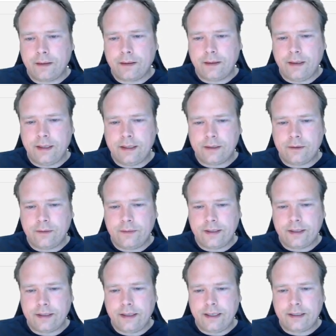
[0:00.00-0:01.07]
It is
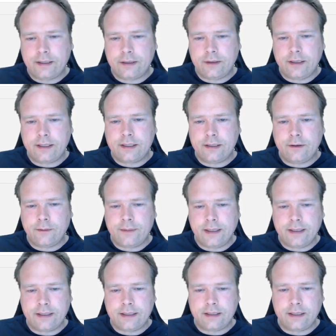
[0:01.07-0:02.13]
already, yes, update
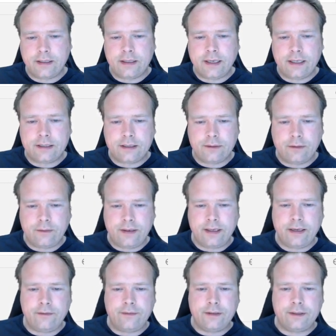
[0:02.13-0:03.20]
existing class. I already
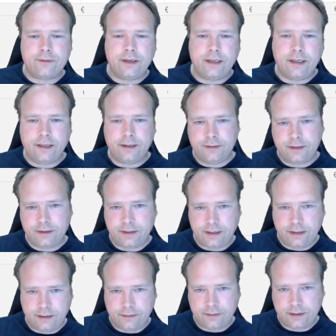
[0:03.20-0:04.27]
have this right here. So
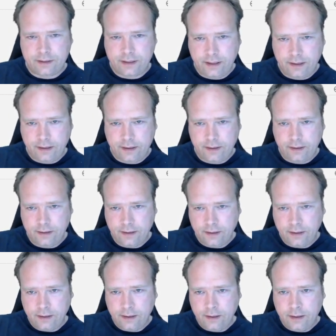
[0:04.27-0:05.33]
then I will say
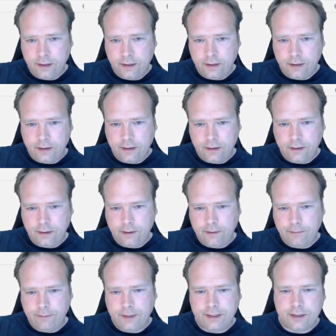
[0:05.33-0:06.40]

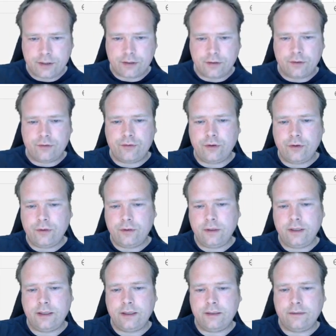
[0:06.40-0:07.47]
message controller,
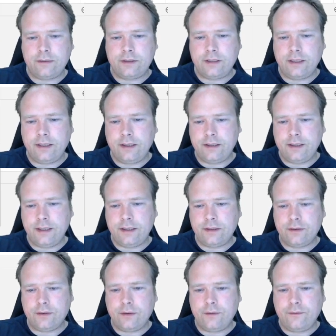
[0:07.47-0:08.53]
and then I will say change
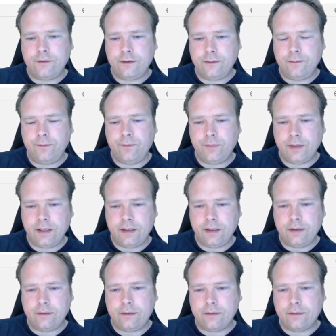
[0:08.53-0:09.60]
author, and
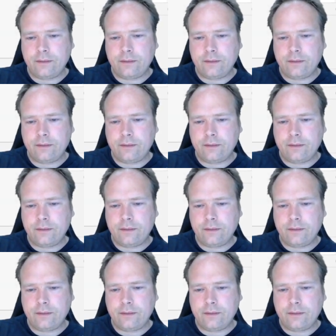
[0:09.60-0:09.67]
then I'll